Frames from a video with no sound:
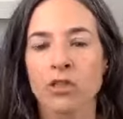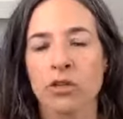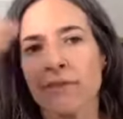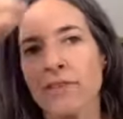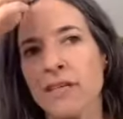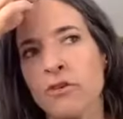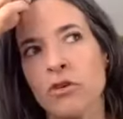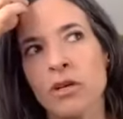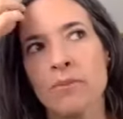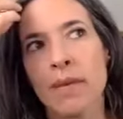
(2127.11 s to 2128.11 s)
or even if you
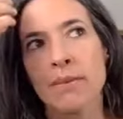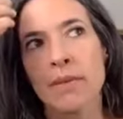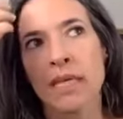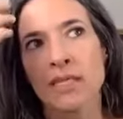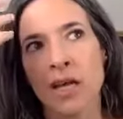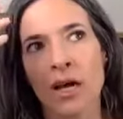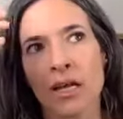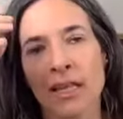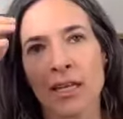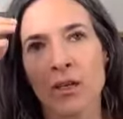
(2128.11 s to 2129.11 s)
could maybe talk a
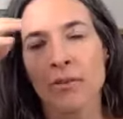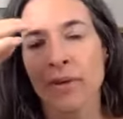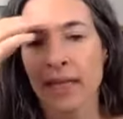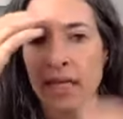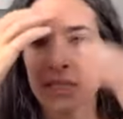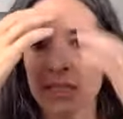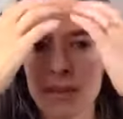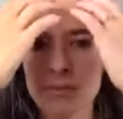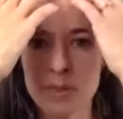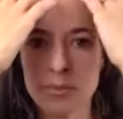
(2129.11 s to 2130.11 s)
little, right? Like
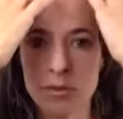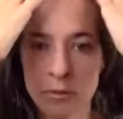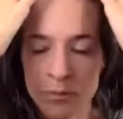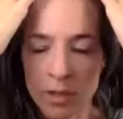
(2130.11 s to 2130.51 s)
sometimes people